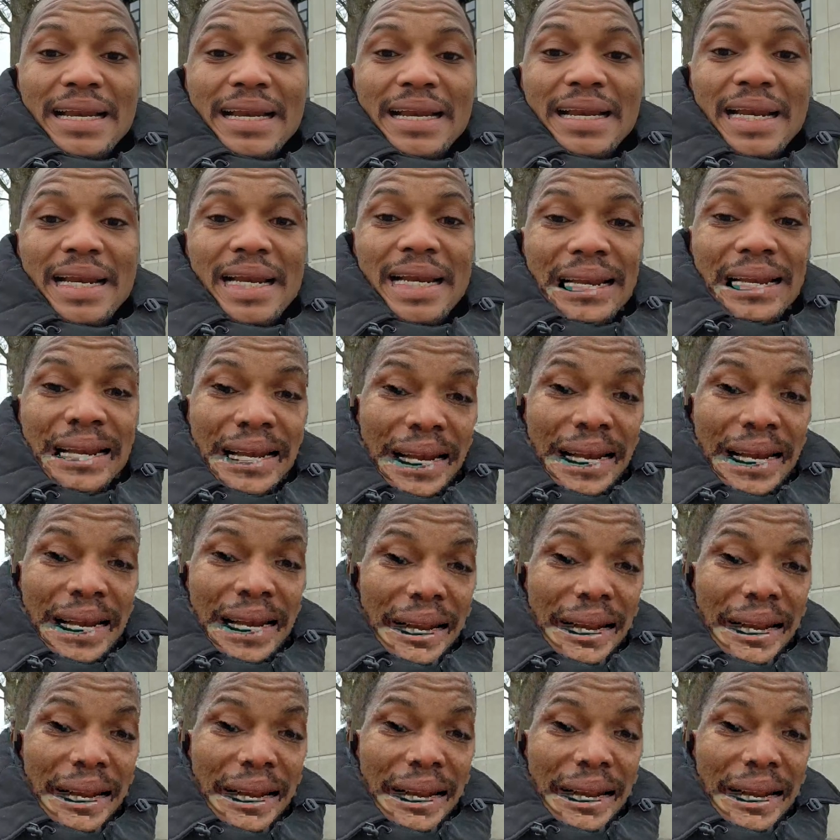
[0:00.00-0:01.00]
all the
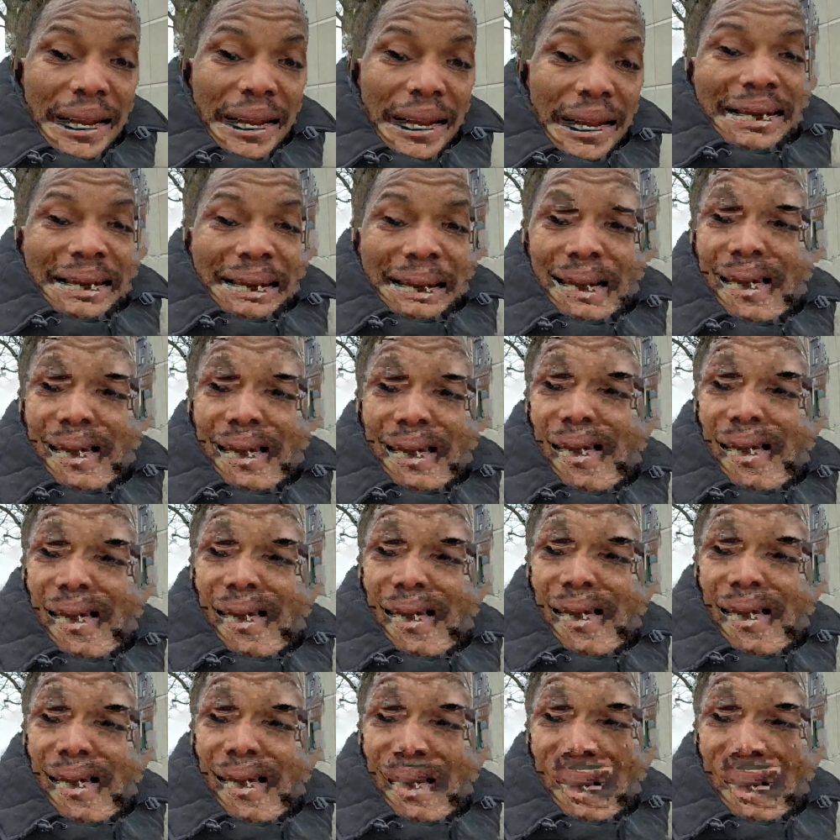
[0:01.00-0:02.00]
past it gives
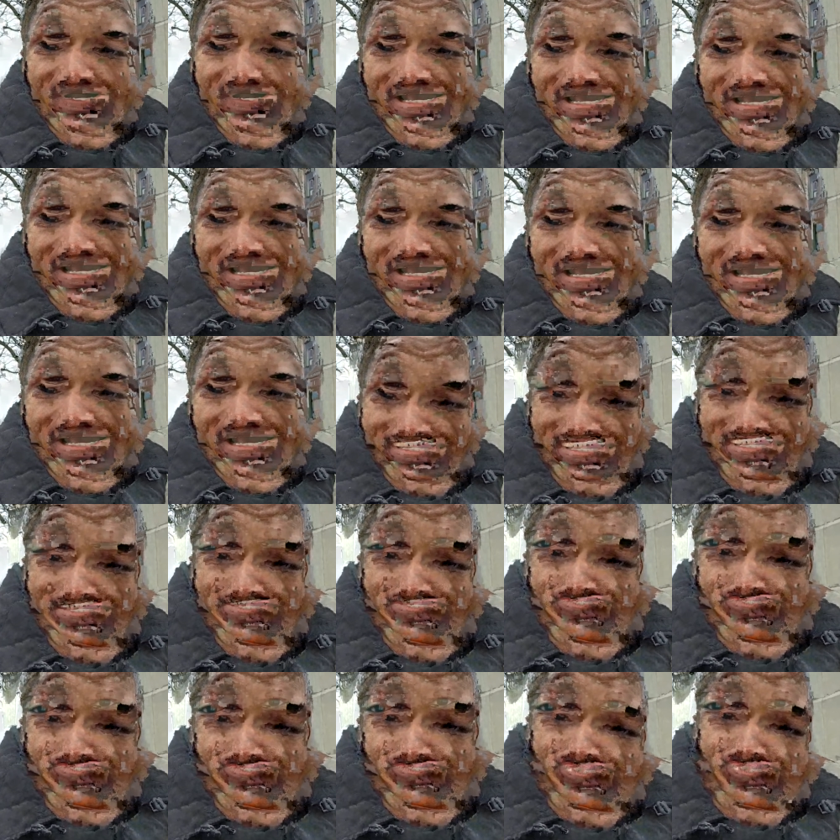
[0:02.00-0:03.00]
you a
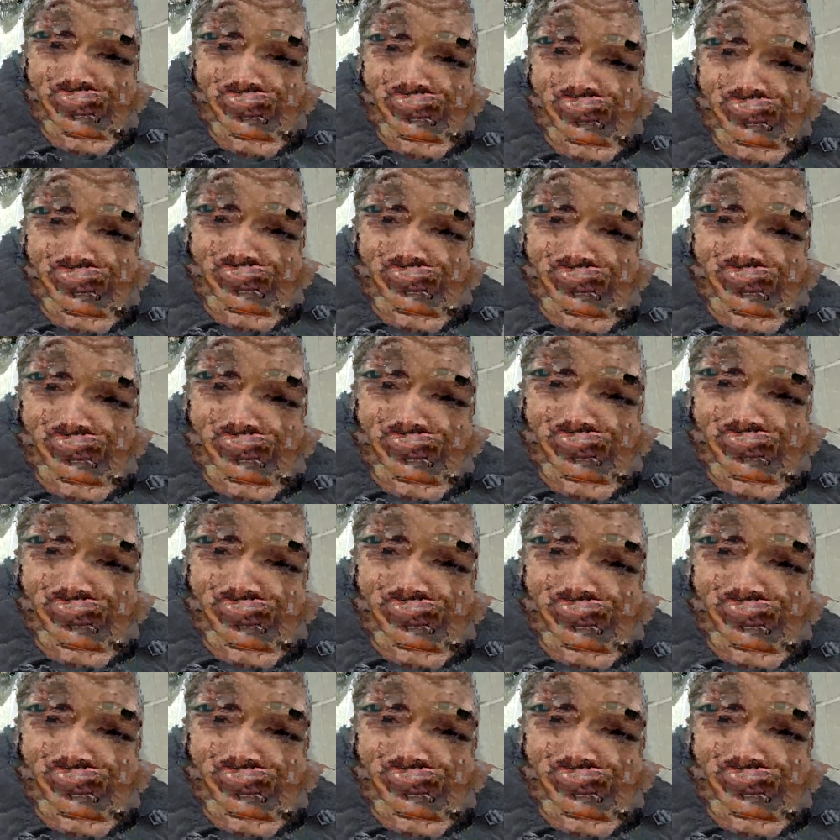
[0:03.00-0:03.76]
chance to get